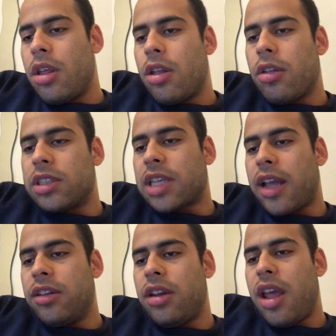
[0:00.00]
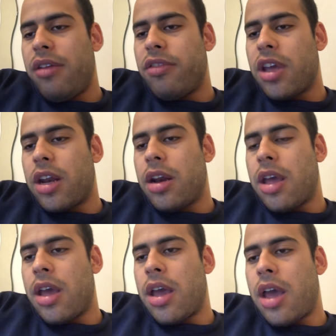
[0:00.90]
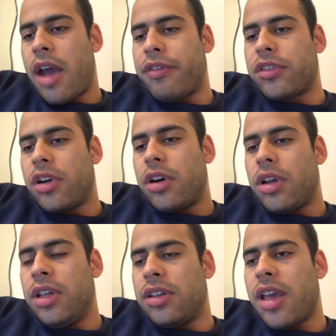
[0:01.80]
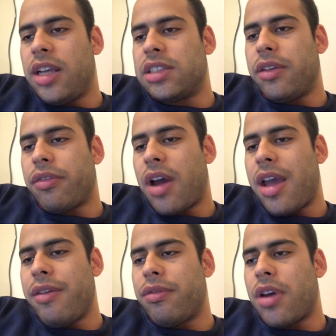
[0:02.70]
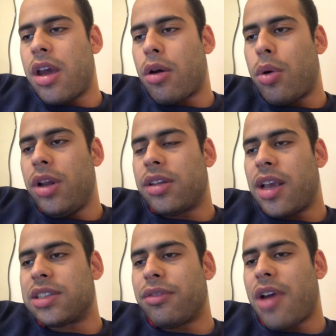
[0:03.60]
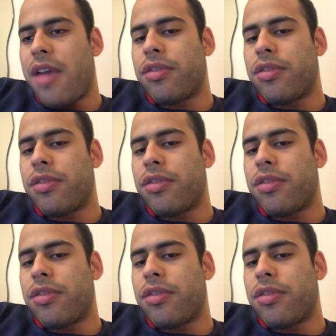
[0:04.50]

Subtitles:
The Scandinavian, after e takes d5, queen takes d5,